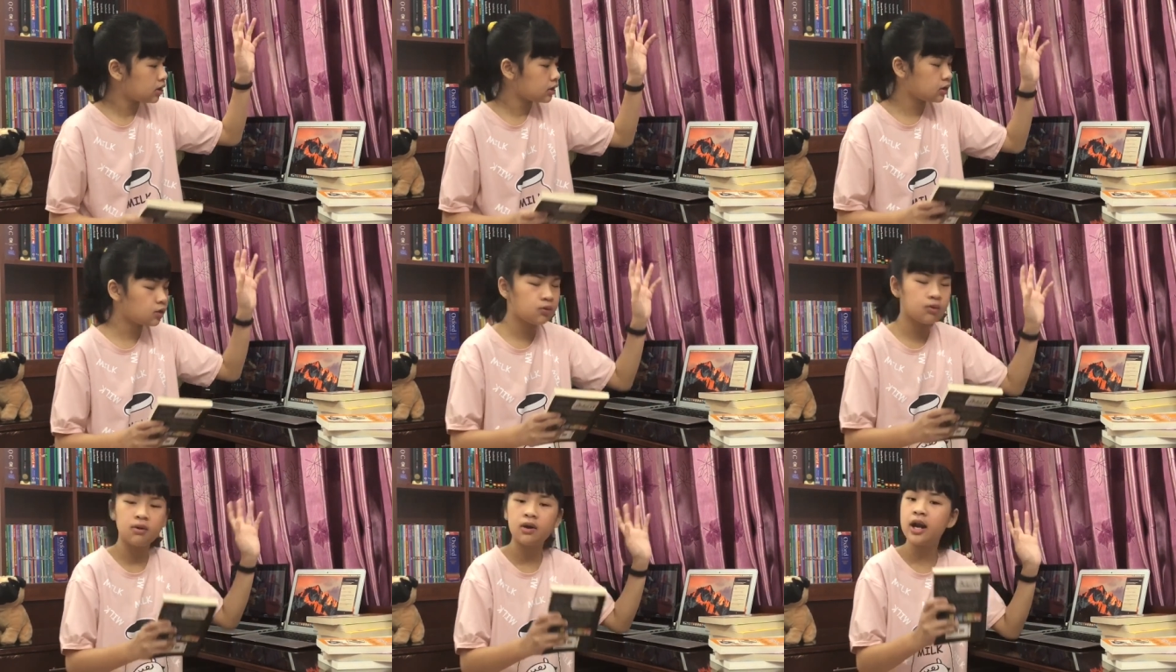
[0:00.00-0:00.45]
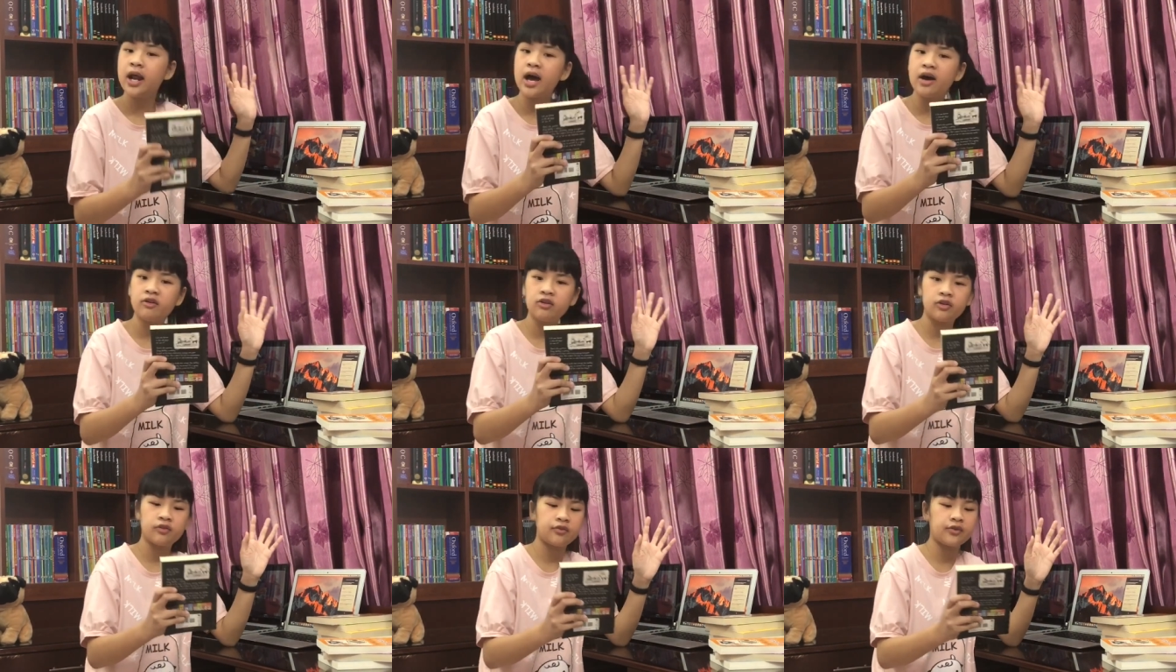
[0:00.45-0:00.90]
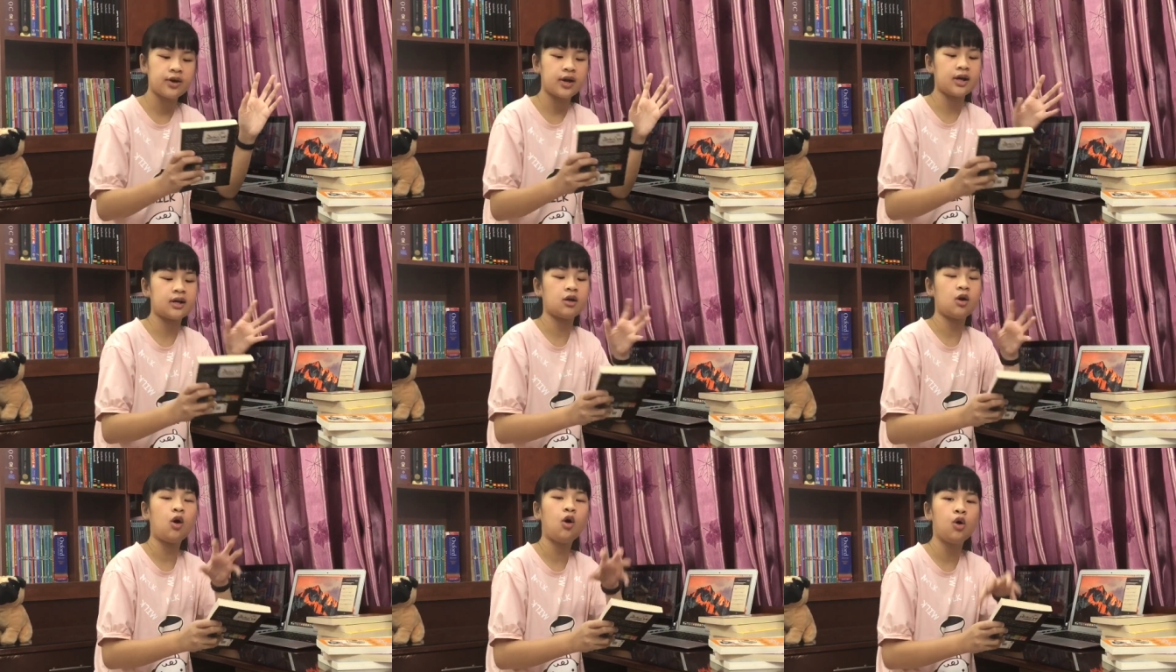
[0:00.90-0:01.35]
you will never
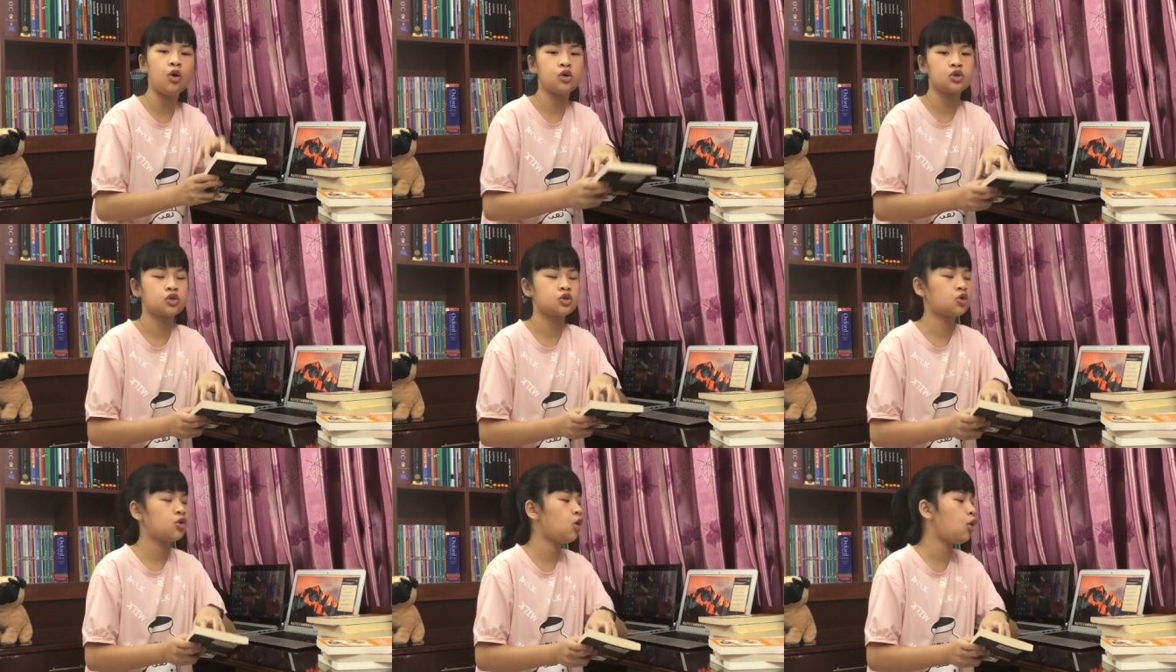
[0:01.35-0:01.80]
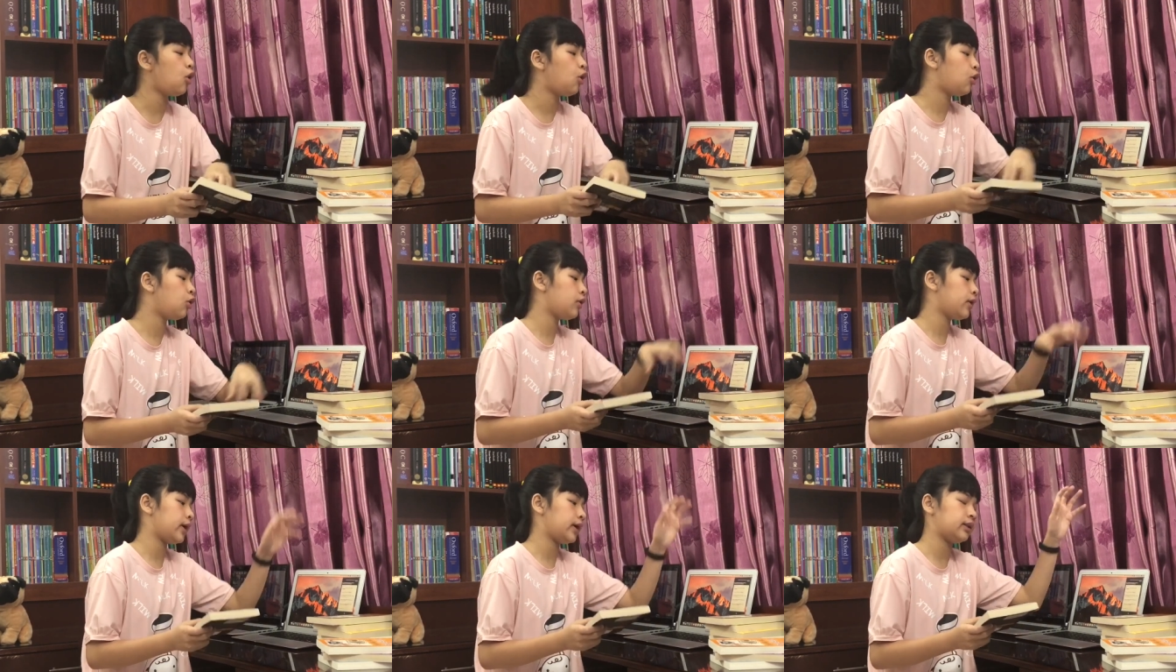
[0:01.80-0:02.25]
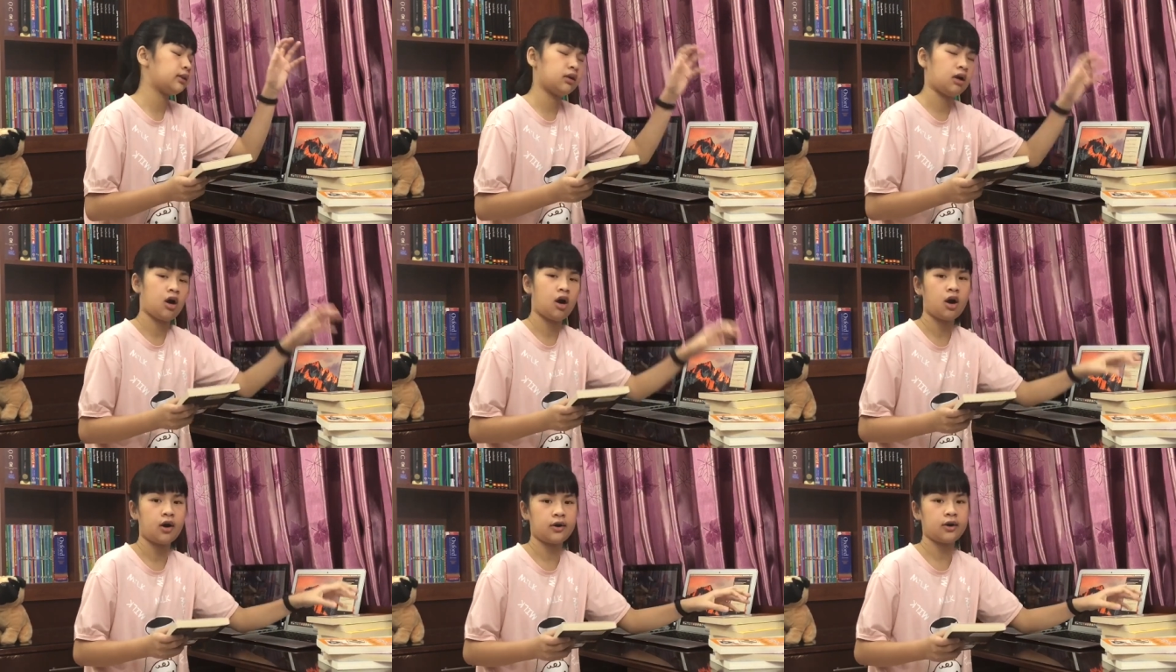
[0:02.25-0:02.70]
find whole school in the
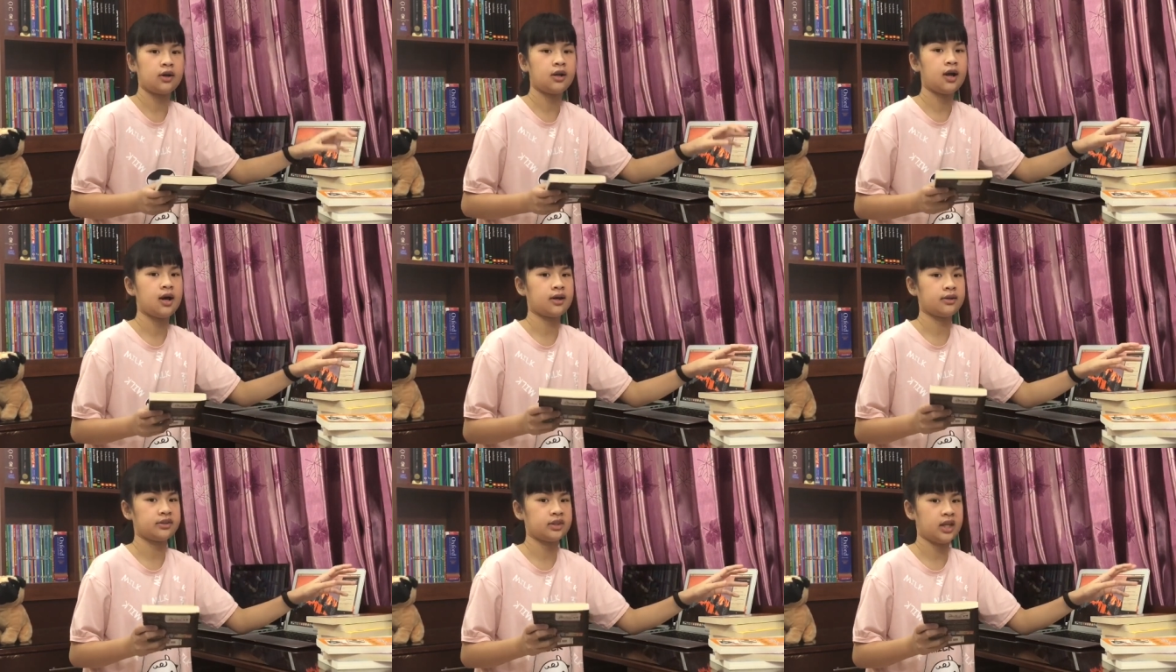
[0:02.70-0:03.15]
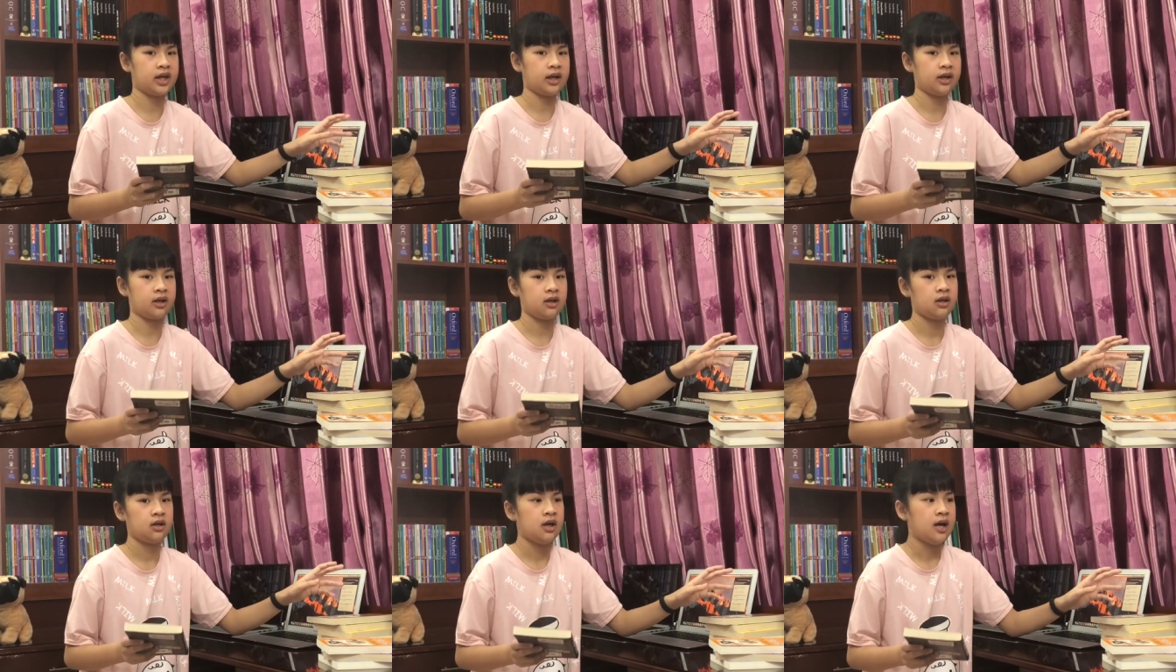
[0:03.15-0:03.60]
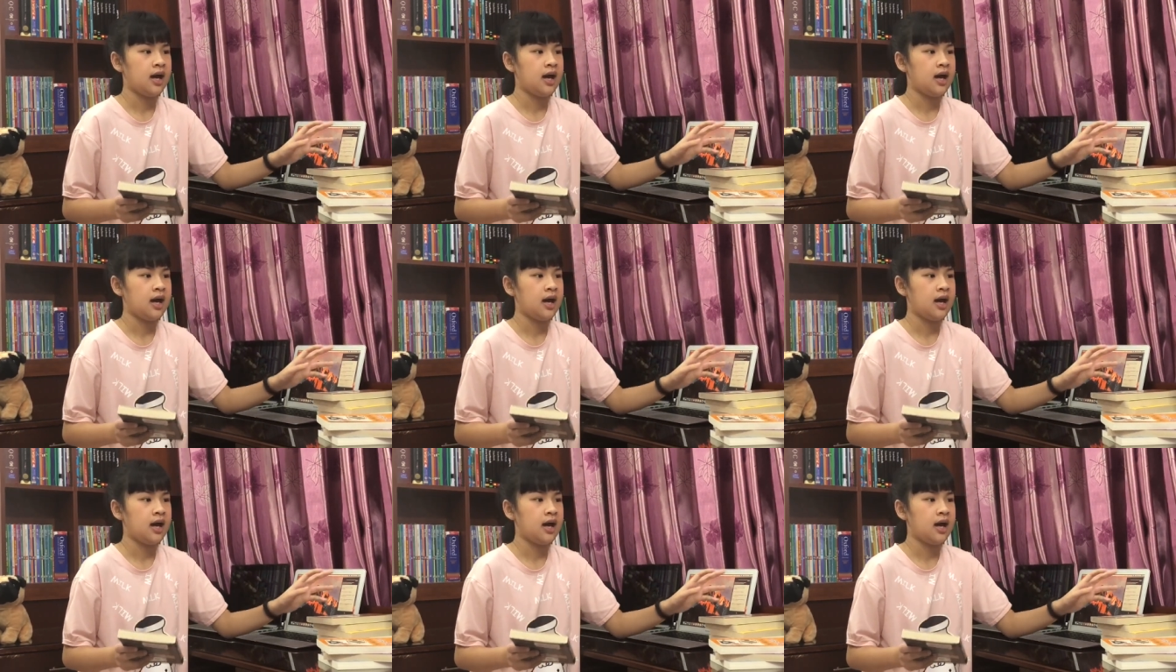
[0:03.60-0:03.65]
hard luck there.